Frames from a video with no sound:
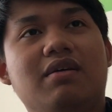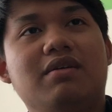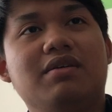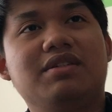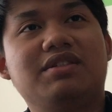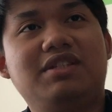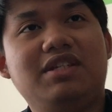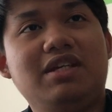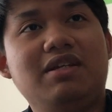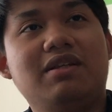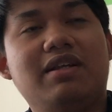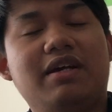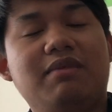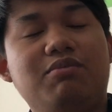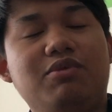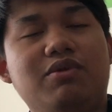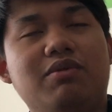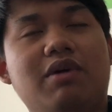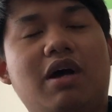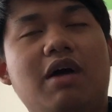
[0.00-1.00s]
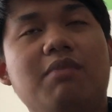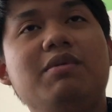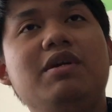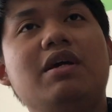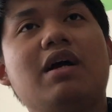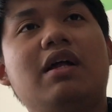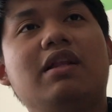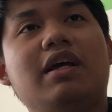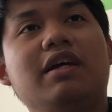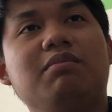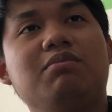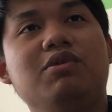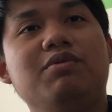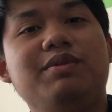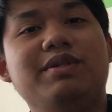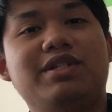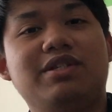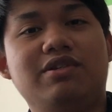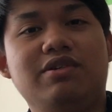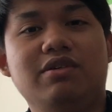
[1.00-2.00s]
seeing like I mean I like
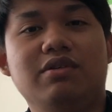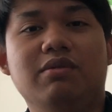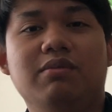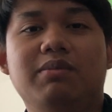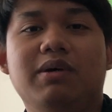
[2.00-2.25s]
movies too,